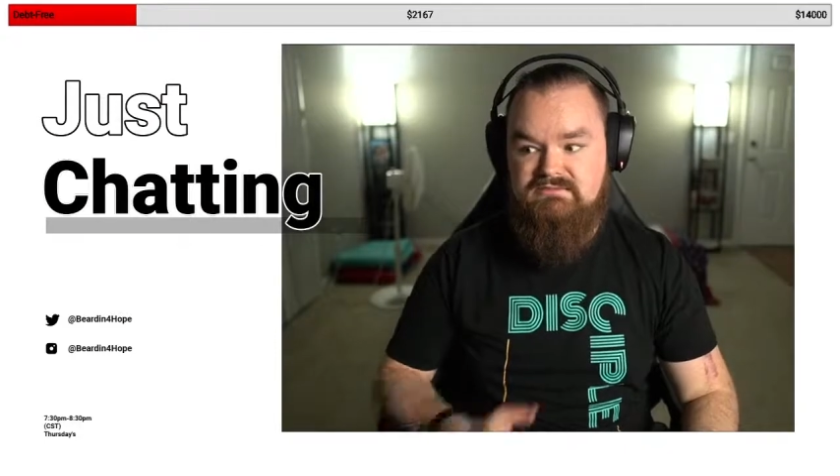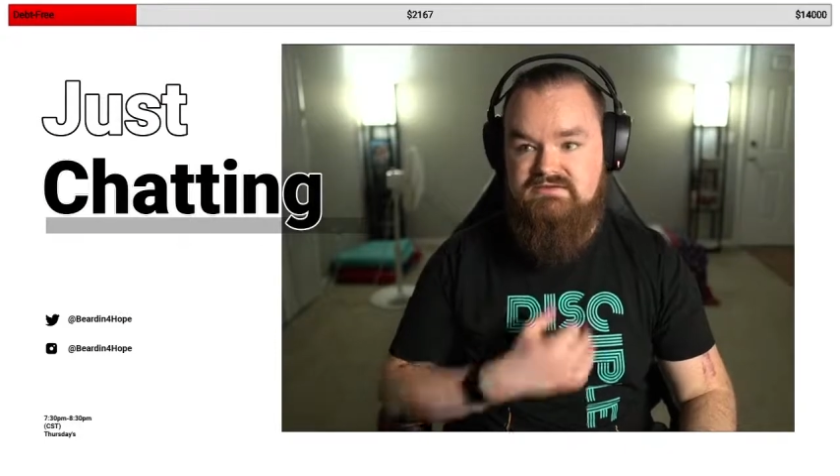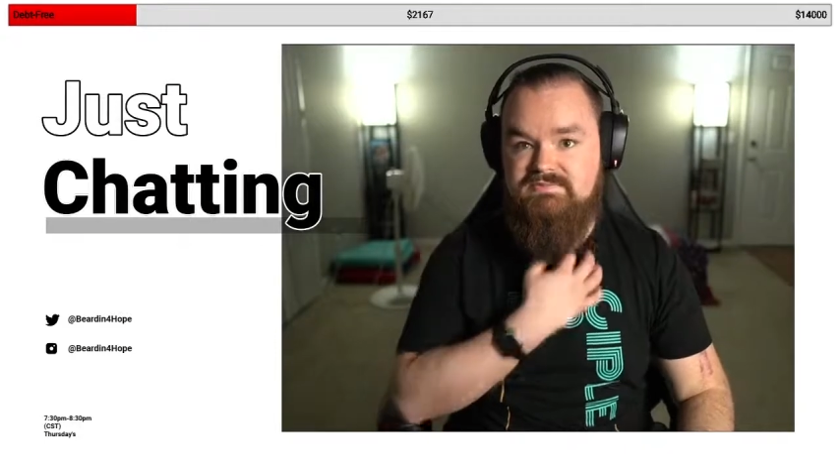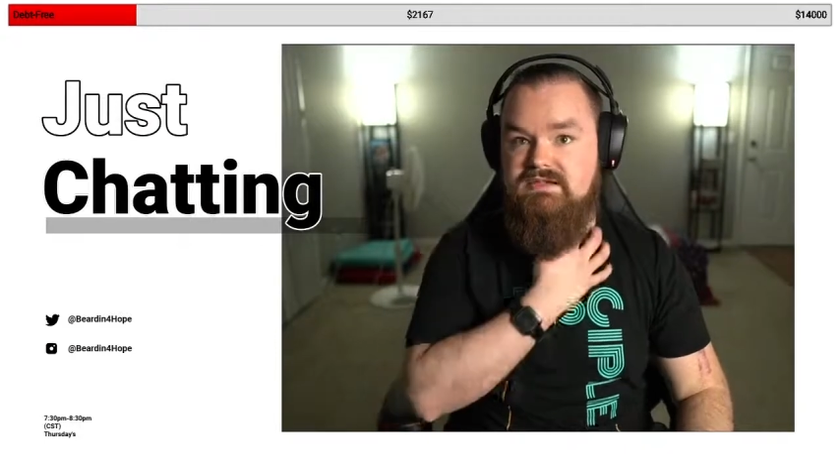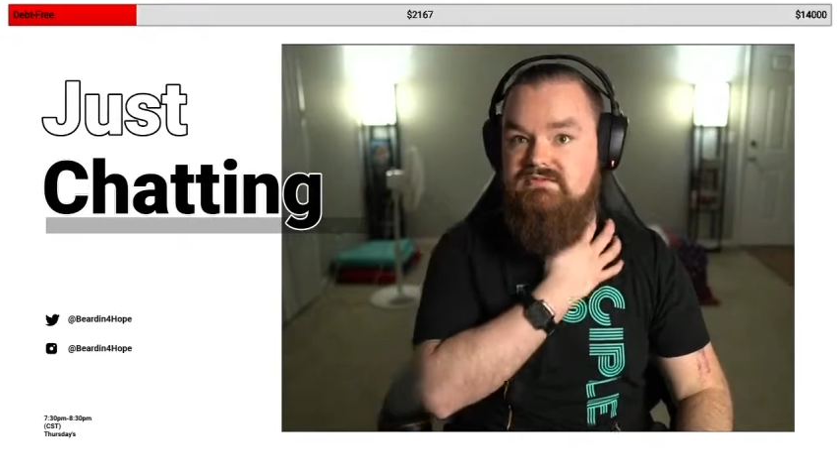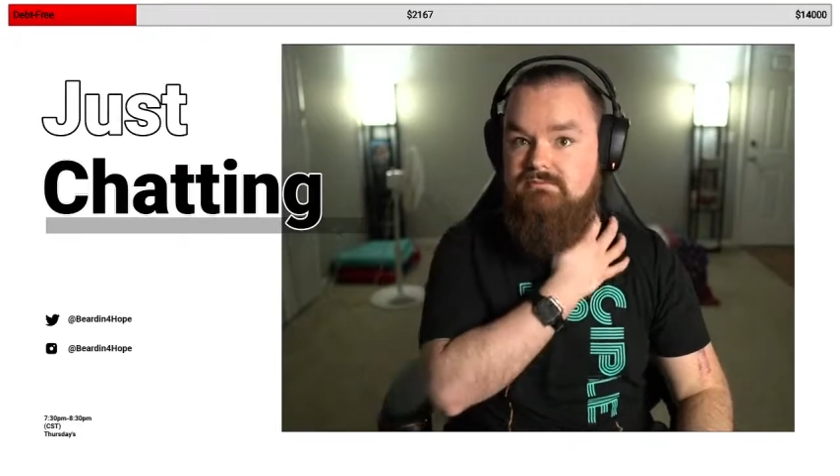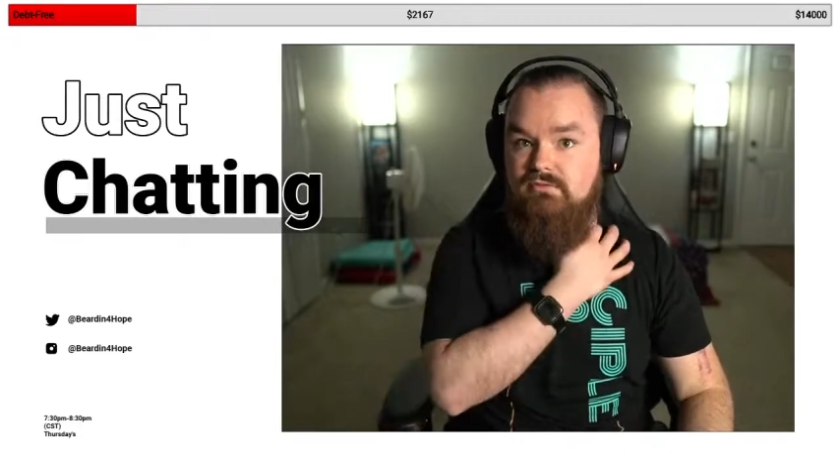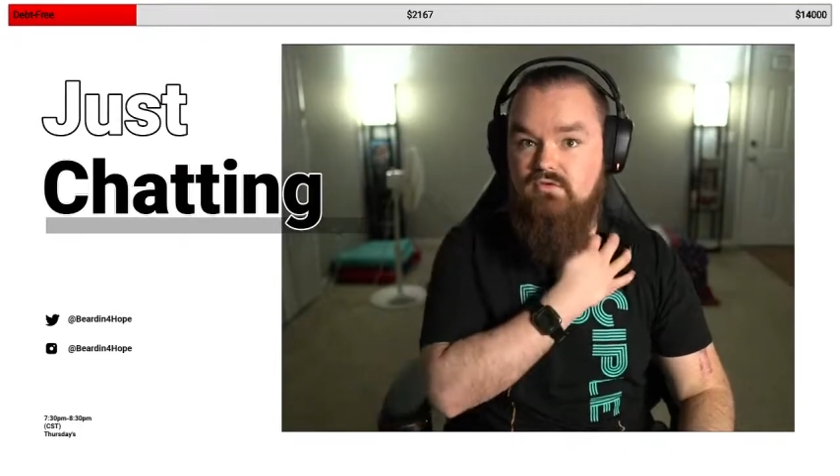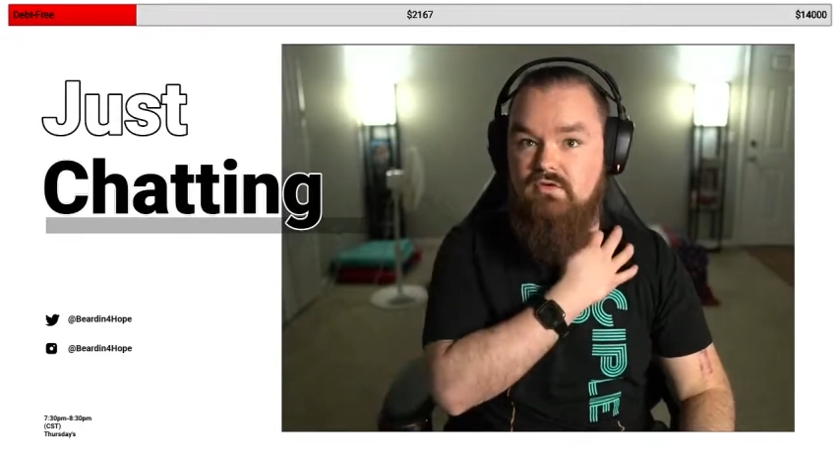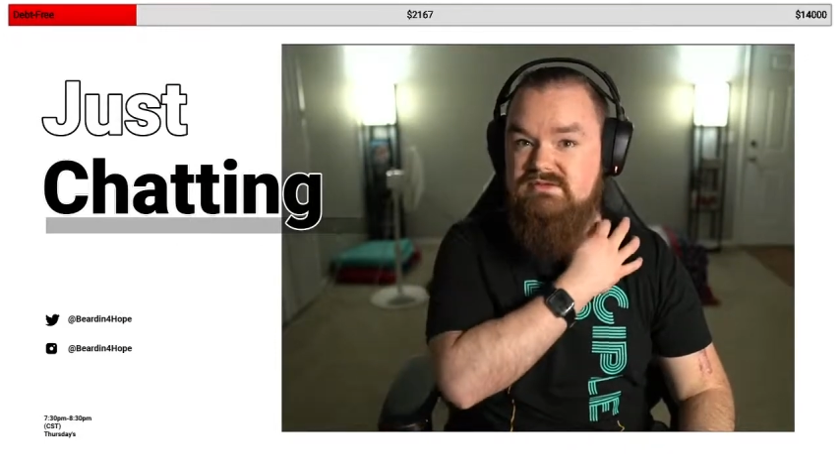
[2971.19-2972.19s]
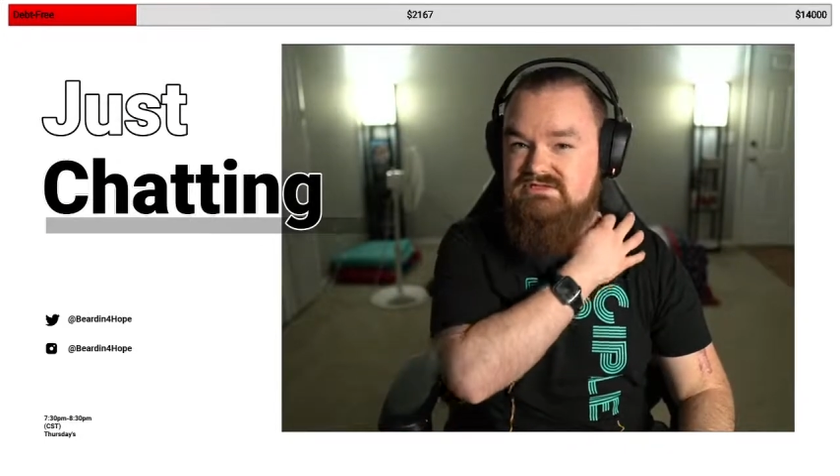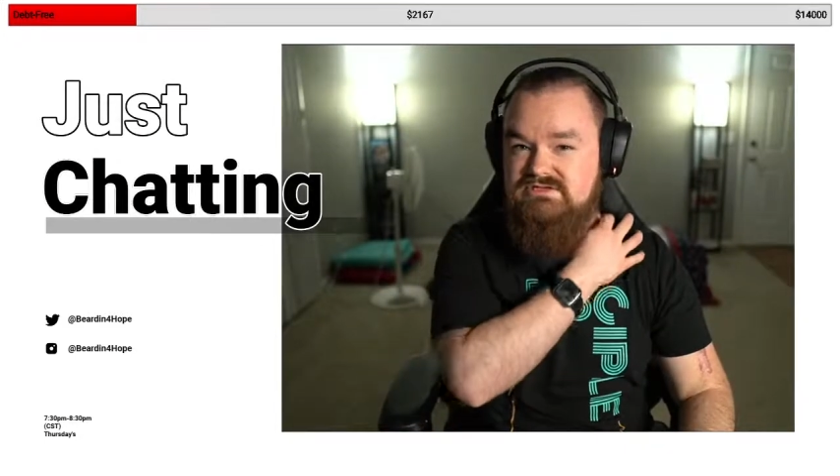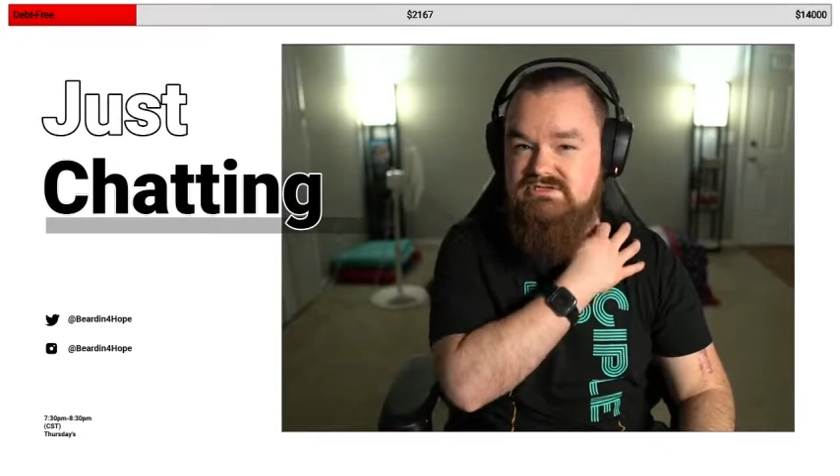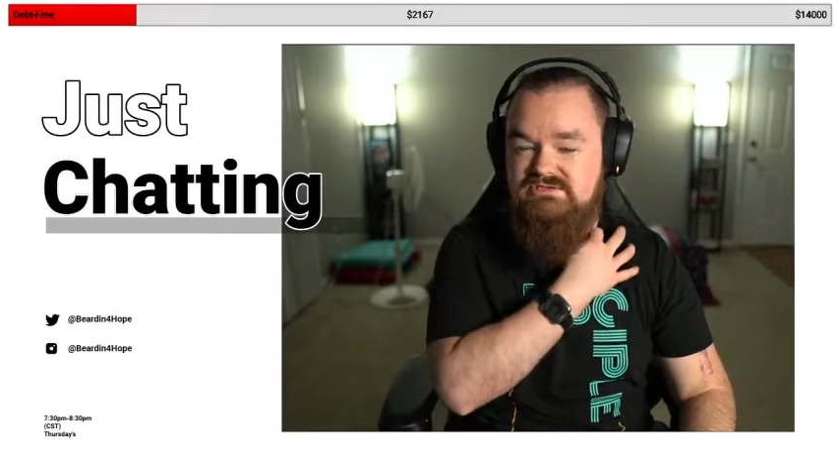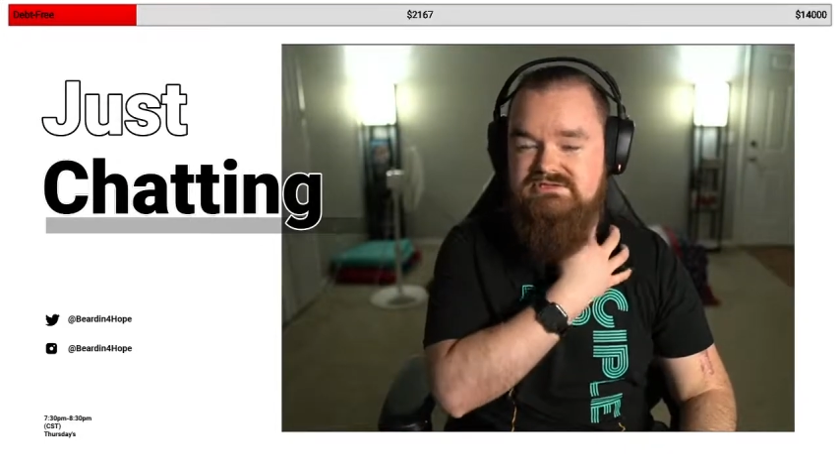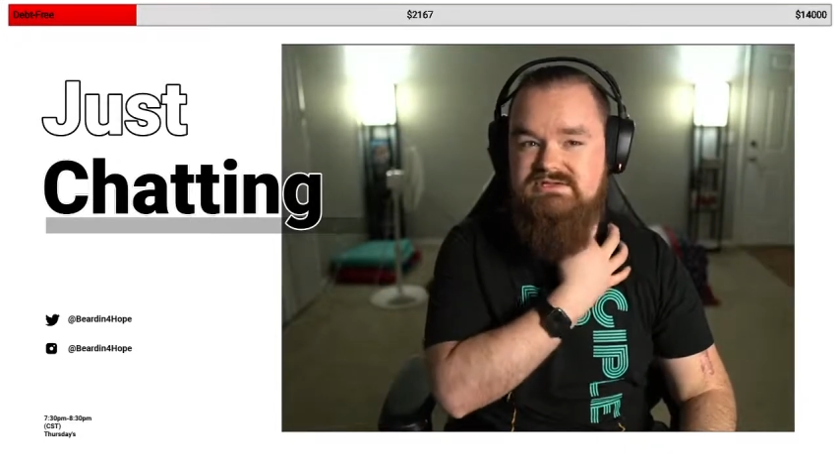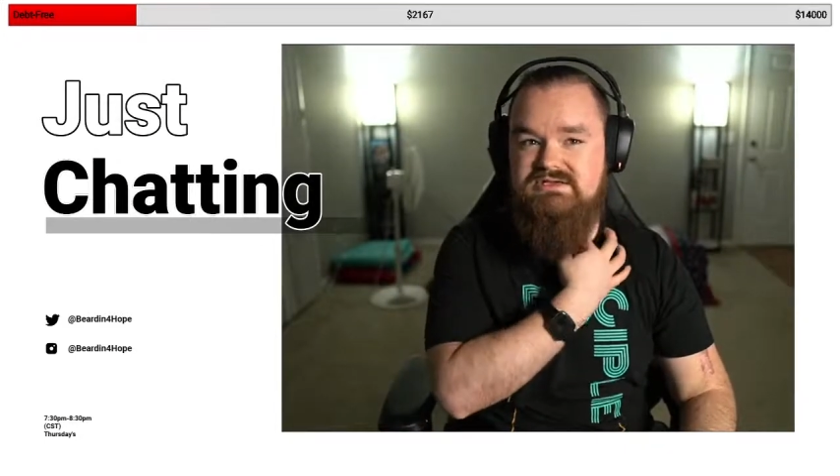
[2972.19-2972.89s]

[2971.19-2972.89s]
just because of performance issues.